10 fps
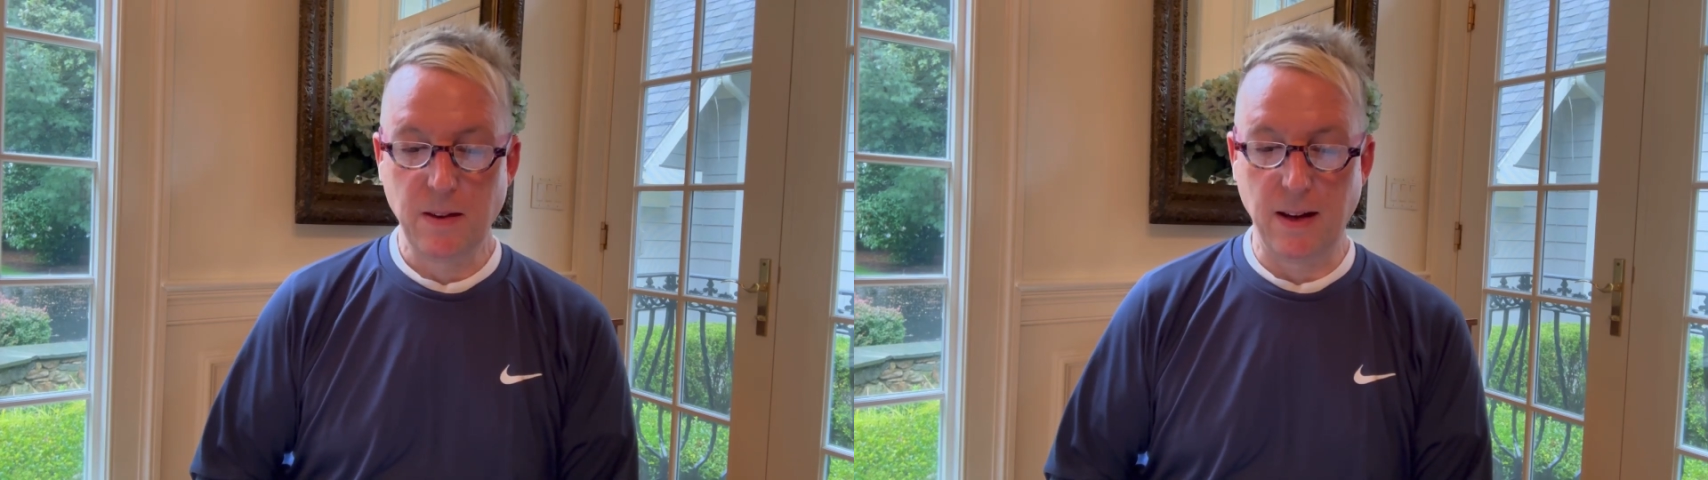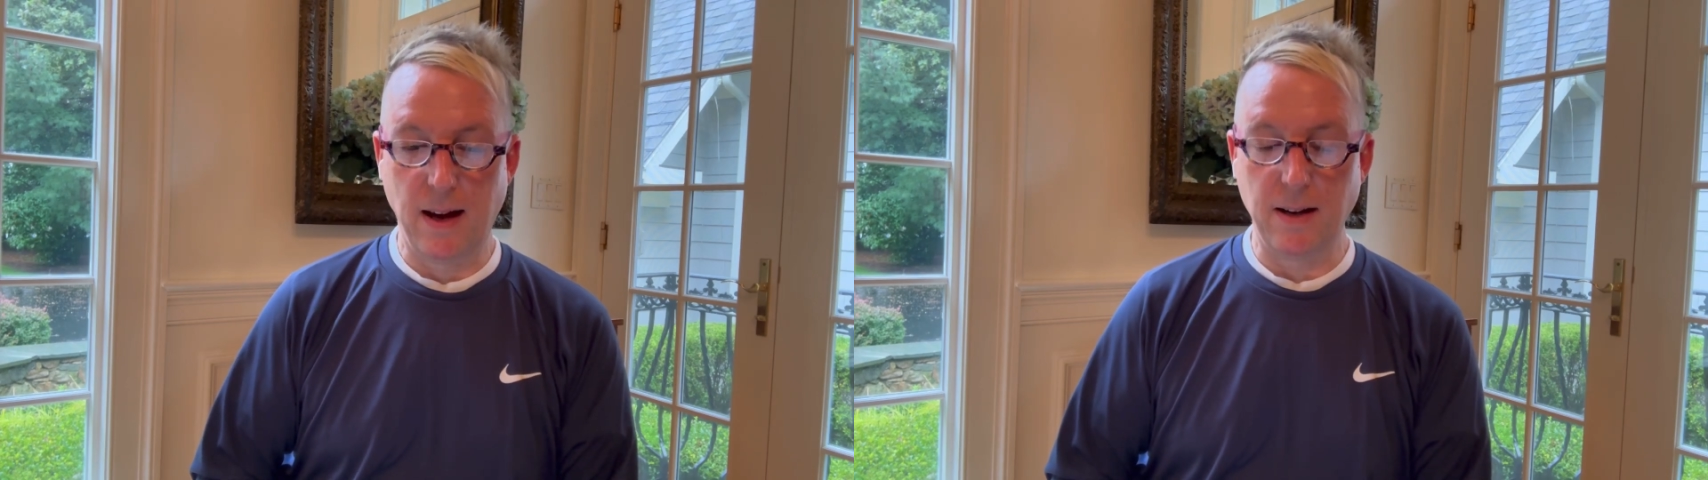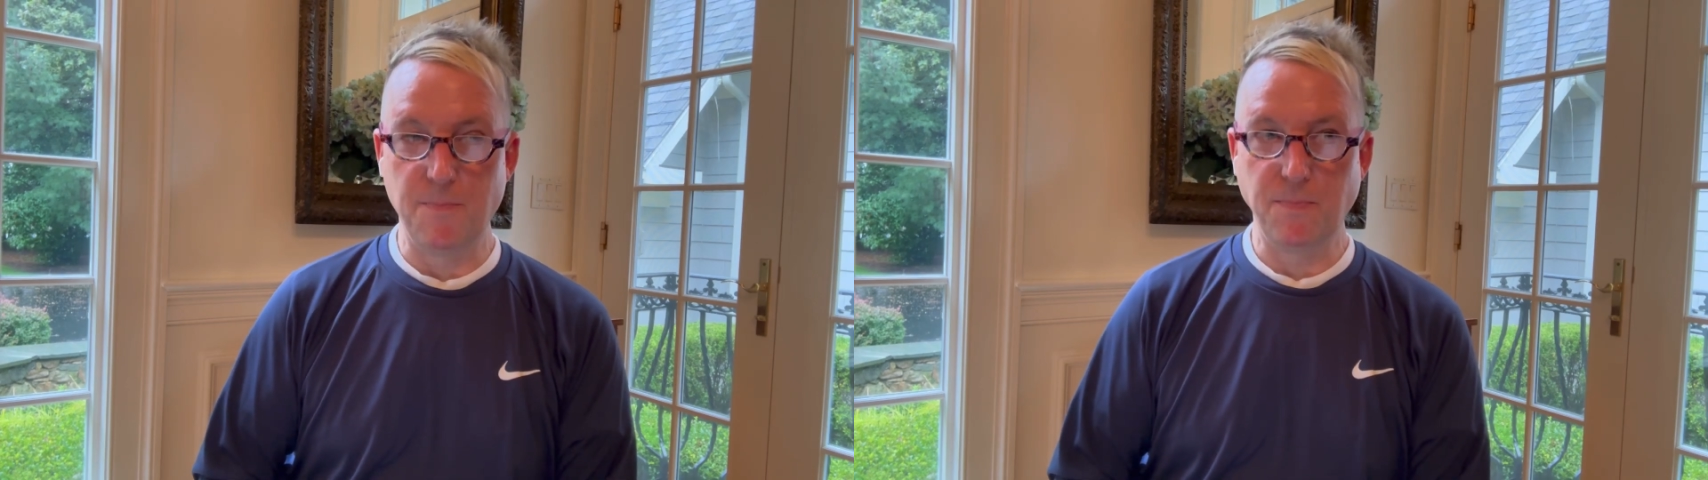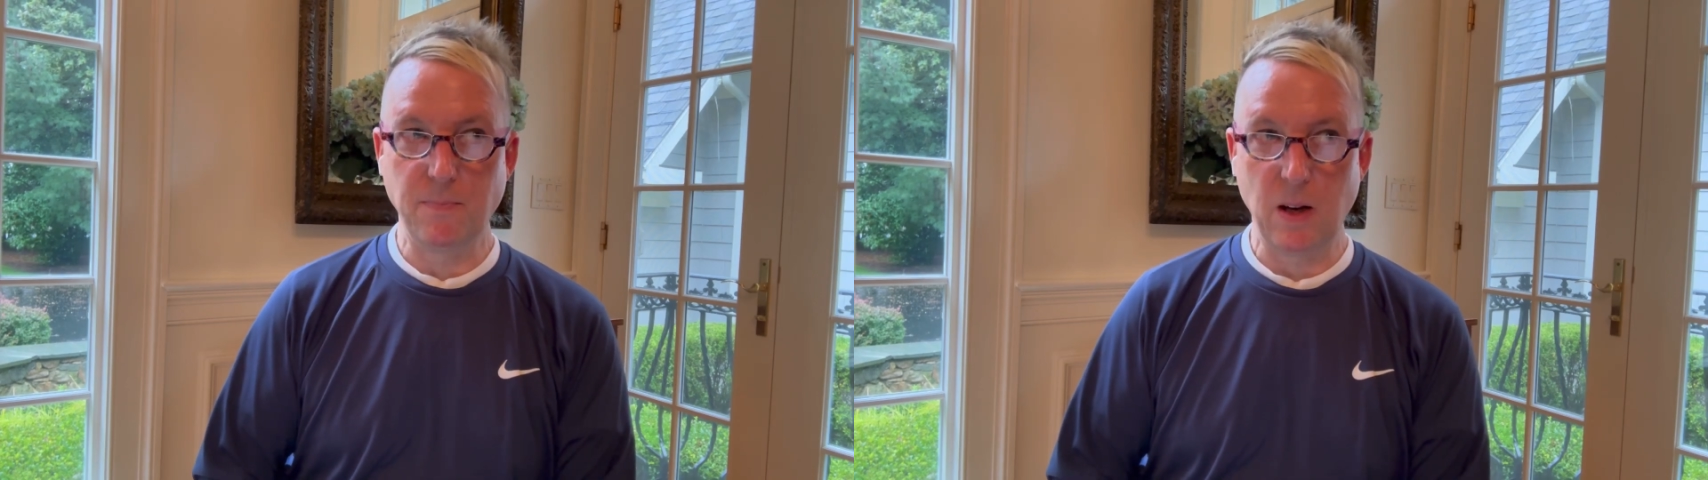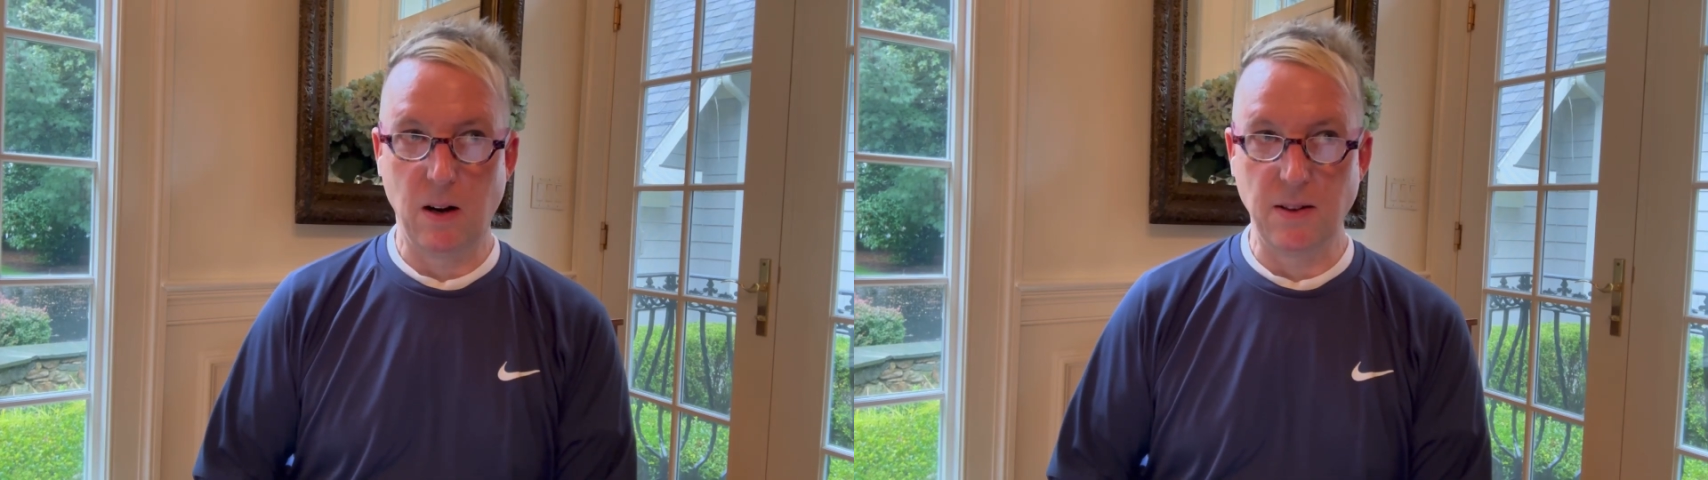that
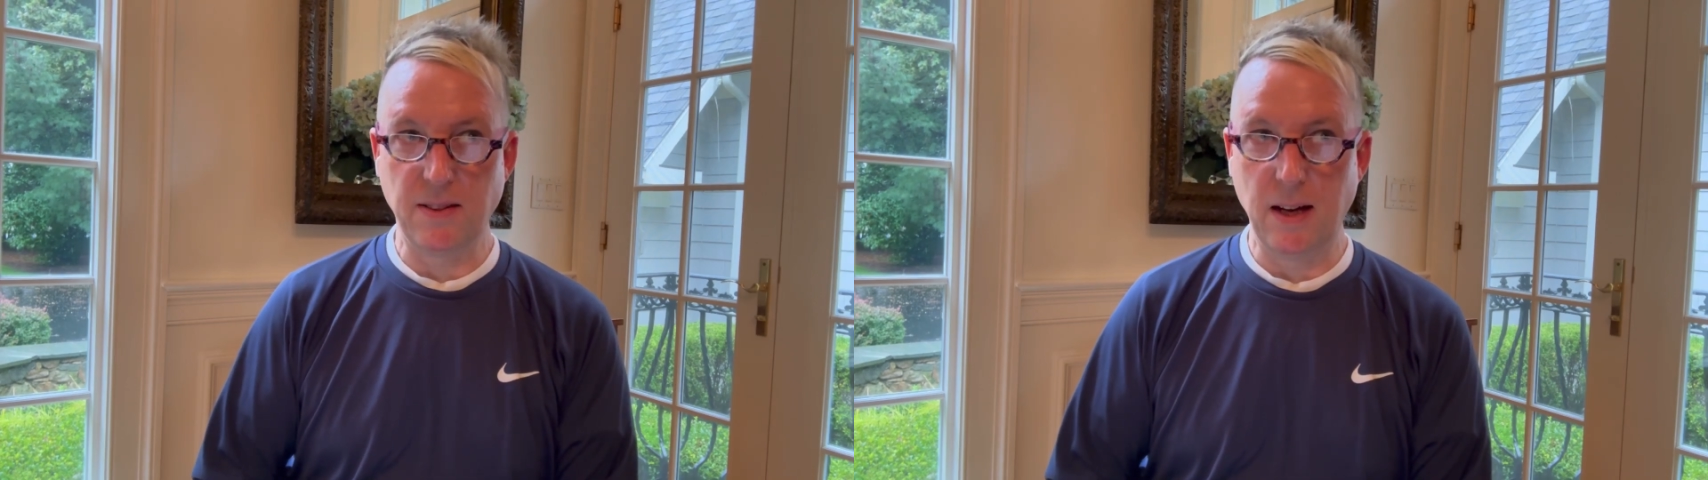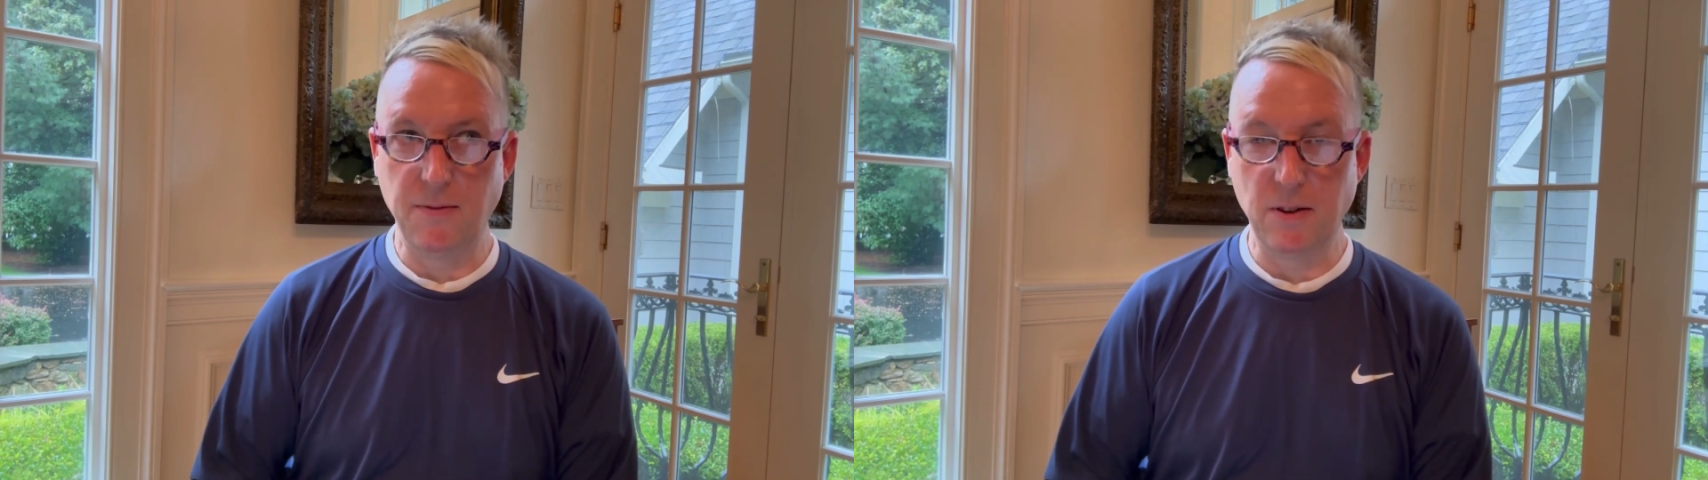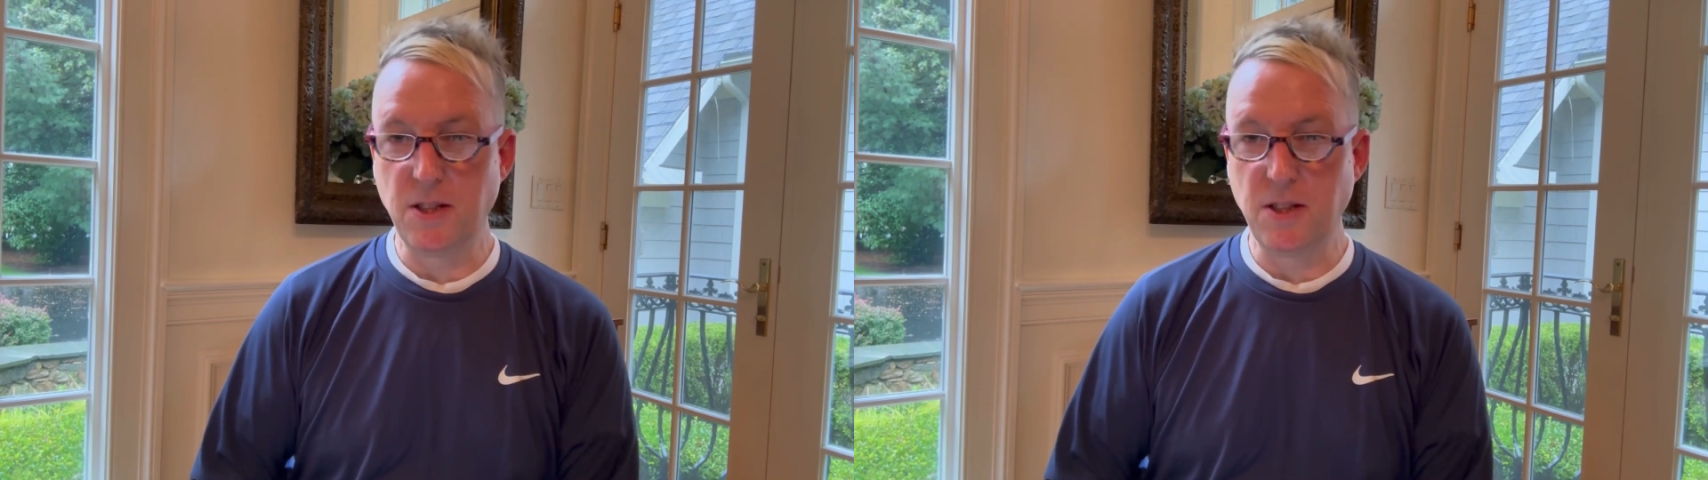our Savior